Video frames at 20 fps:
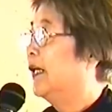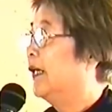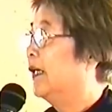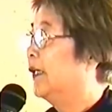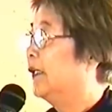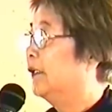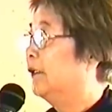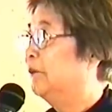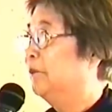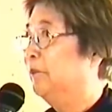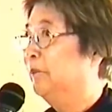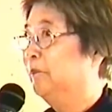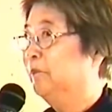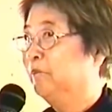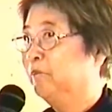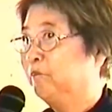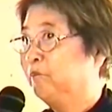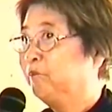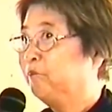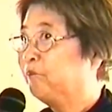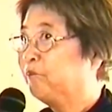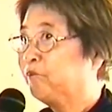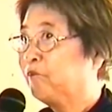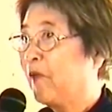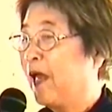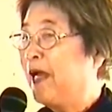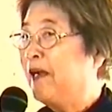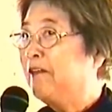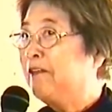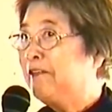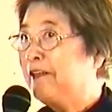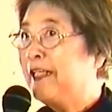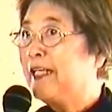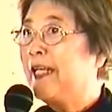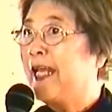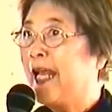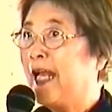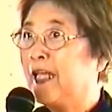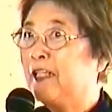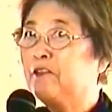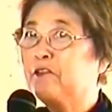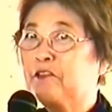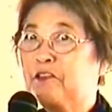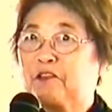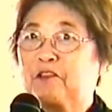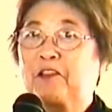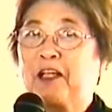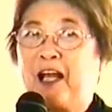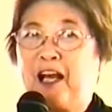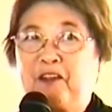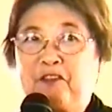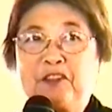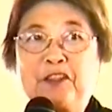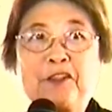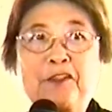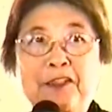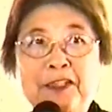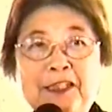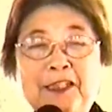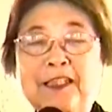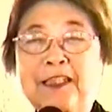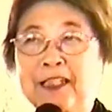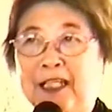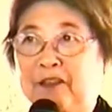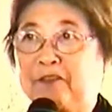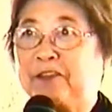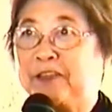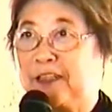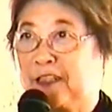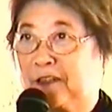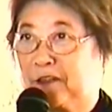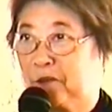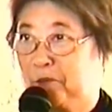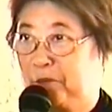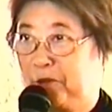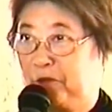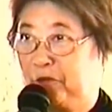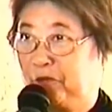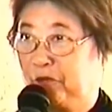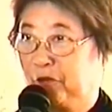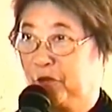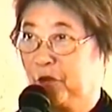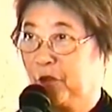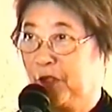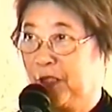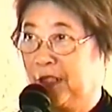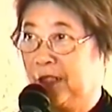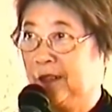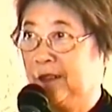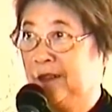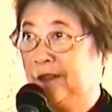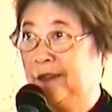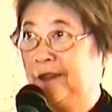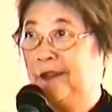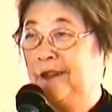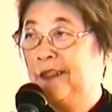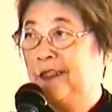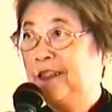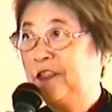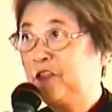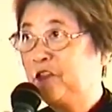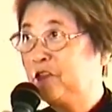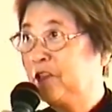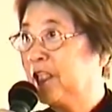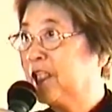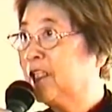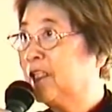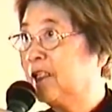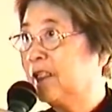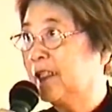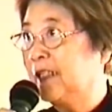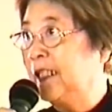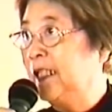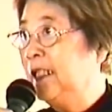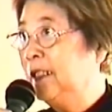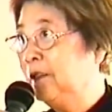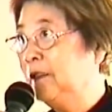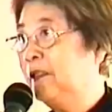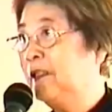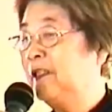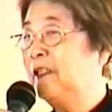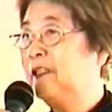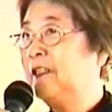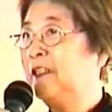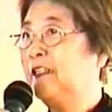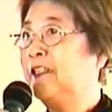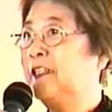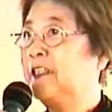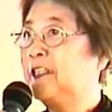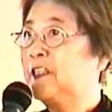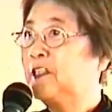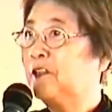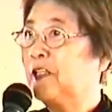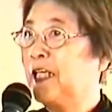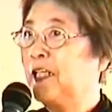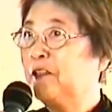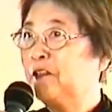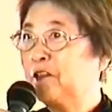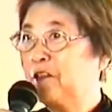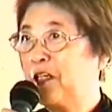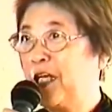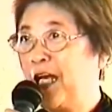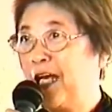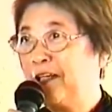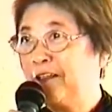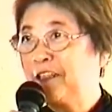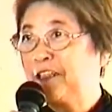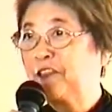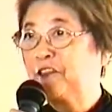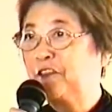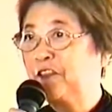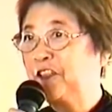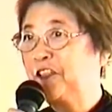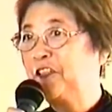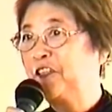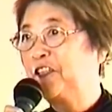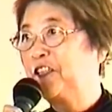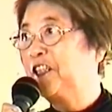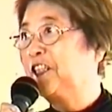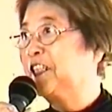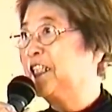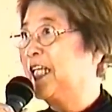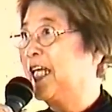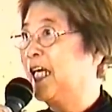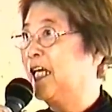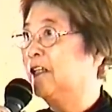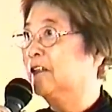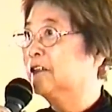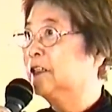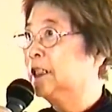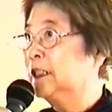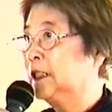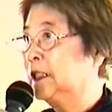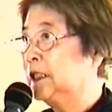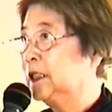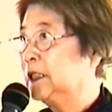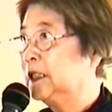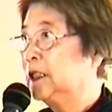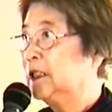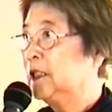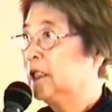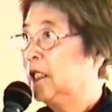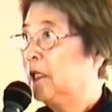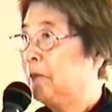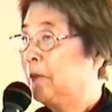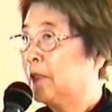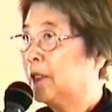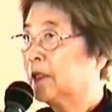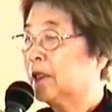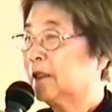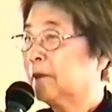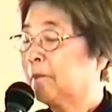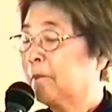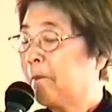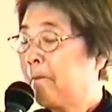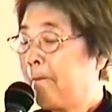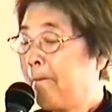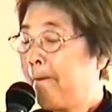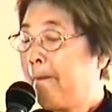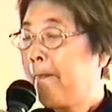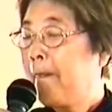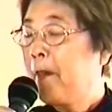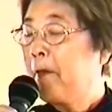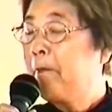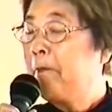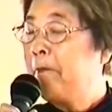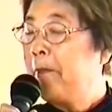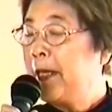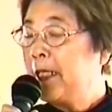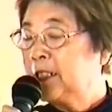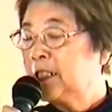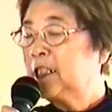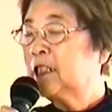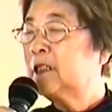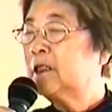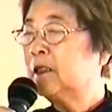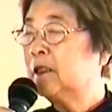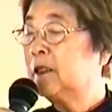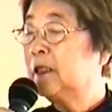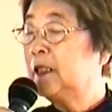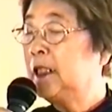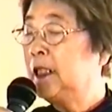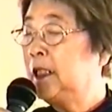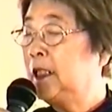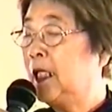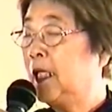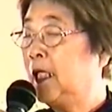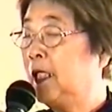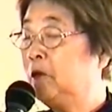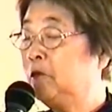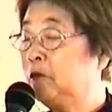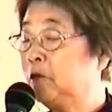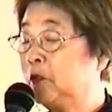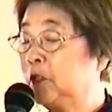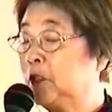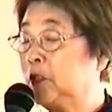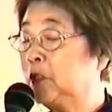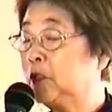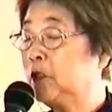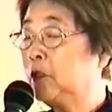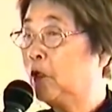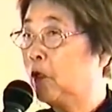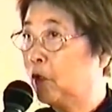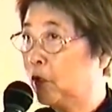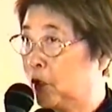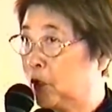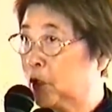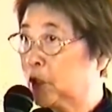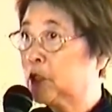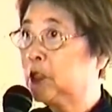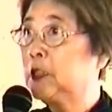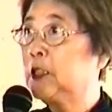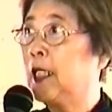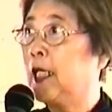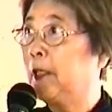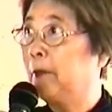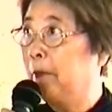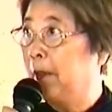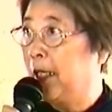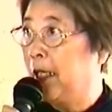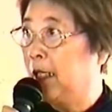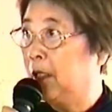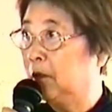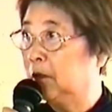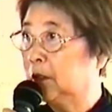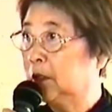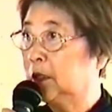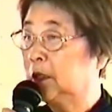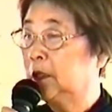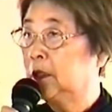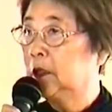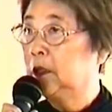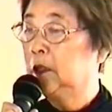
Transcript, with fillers: Um, I really hadn't covered this subject before directly, so I don't know how it's going to turn out. But basically, I want to talk about